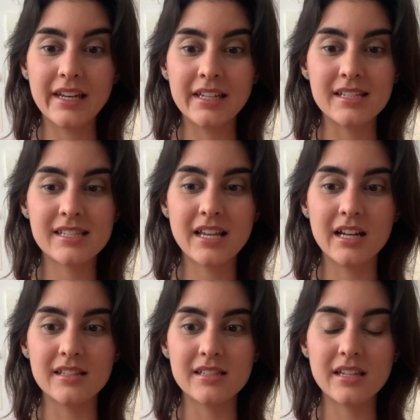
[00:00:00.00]
In a
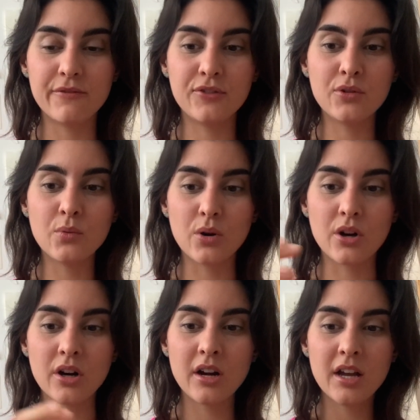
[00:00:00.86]
sense, if you
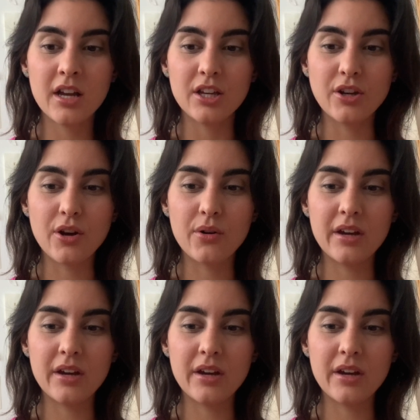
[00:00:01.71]
were, you know,